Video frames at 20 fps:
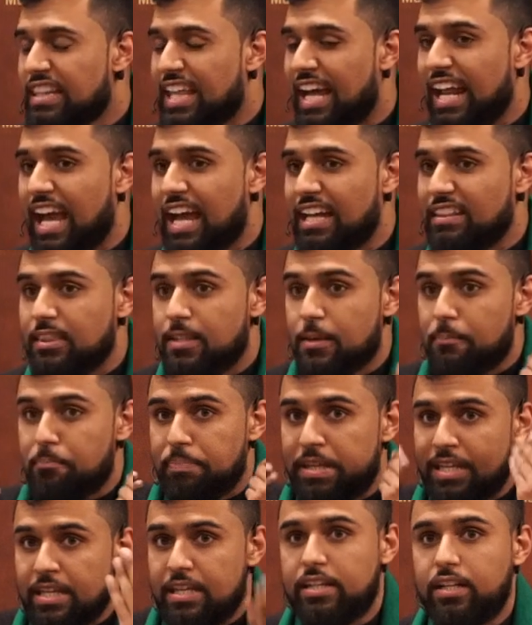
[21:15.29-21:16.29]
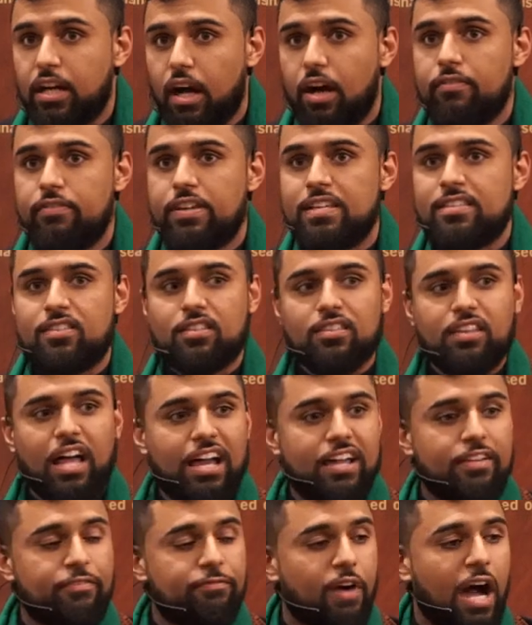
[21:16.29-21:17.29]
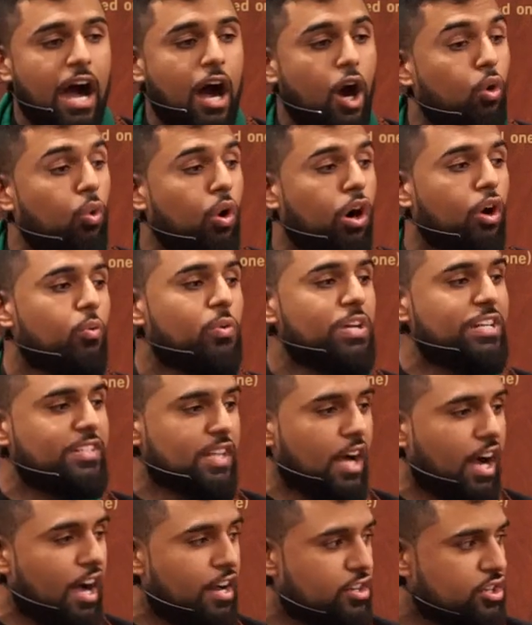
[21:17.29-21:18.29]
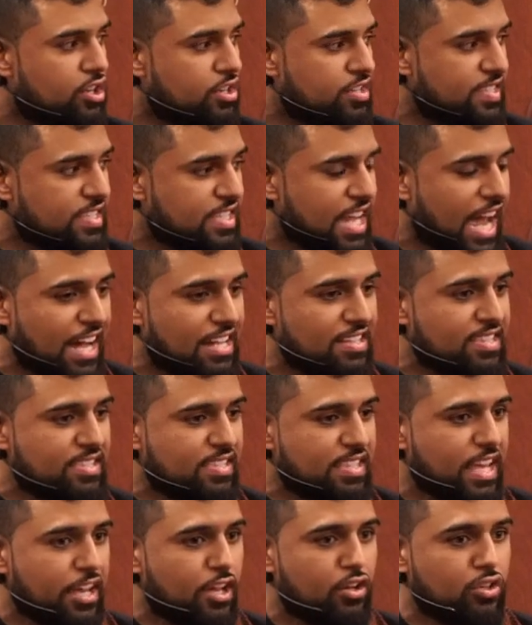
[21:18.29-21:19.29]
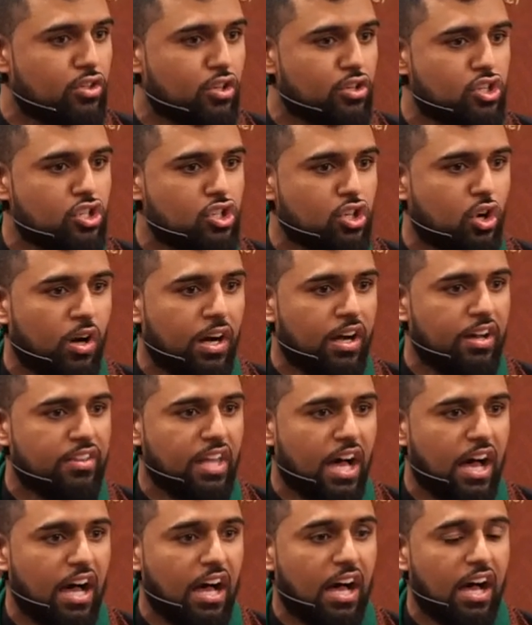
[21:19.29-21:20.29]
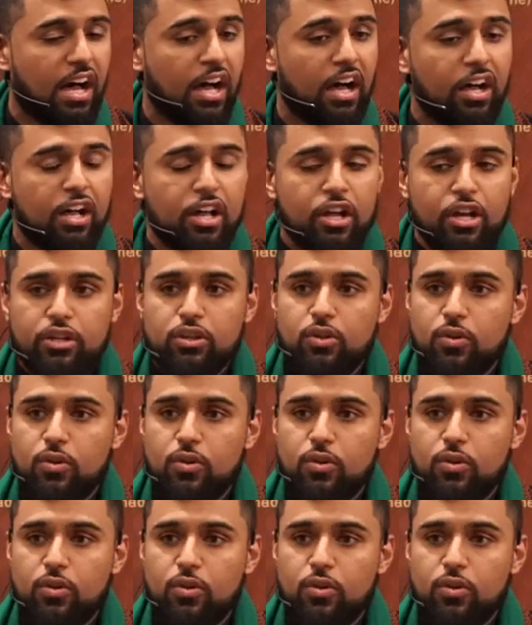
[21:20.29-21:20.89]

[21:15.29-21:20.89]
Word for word: That at the peak of his life, how are we to understand Sayyid al-Shuhada?